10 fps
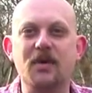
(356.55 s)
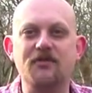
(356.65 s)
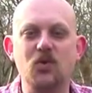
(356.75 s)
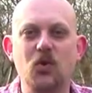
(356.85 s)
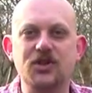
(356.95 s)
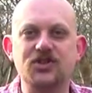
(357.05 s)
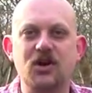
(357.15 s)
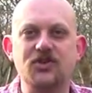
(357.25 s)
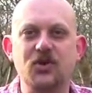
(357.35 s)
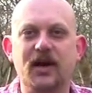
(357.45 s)
If you want to
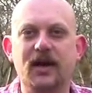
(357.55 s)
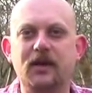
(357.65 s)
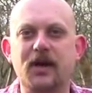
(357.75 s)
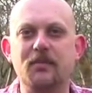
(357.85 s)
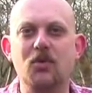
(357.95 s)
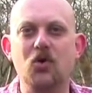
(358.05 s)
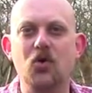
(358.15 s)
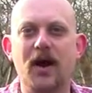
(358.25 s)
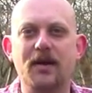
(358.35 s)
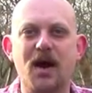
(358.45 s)
start doing a little bit
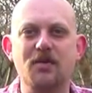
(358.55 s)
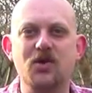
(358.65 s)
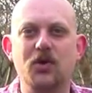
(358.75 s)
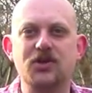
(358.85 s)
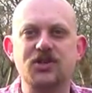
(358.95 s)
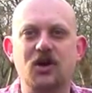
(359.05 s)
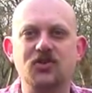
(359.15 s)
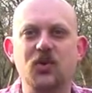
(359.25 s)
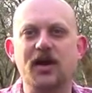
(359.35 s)
more, and maybe you want to start doing